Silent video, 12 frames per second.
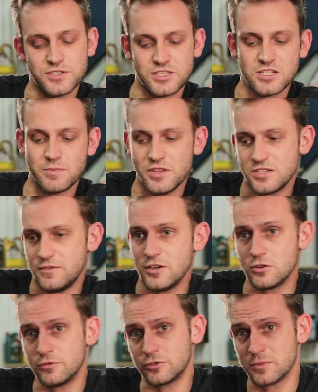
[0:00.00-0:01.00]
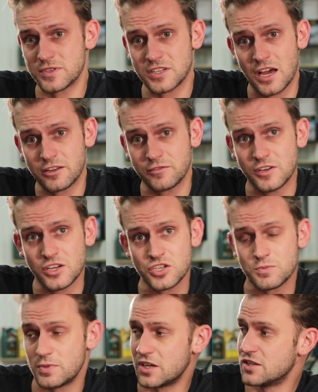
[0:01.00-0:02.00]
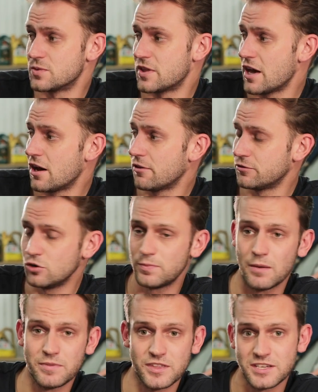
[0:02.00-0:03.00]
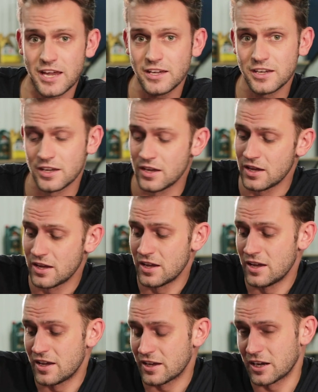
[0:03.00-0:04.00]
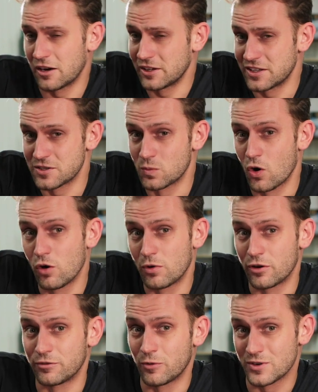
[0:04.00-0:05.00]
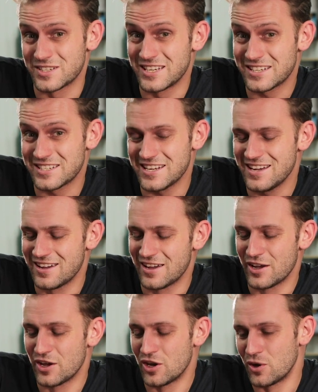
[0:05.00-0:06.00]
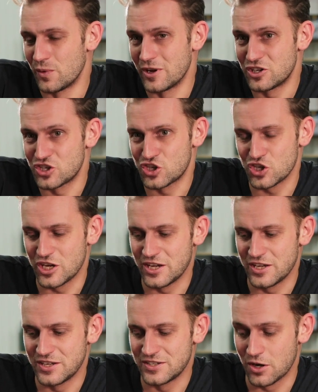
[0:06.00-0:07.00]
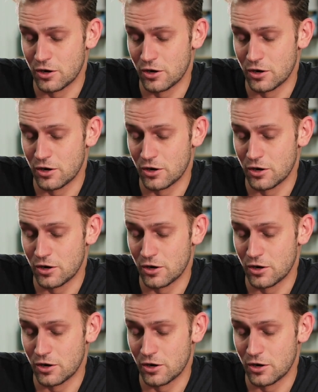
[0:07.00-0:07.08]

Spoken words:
system in this vehicle from start to finish begins with our fuel pump in the tank. Currently it's a Walbro 460, which is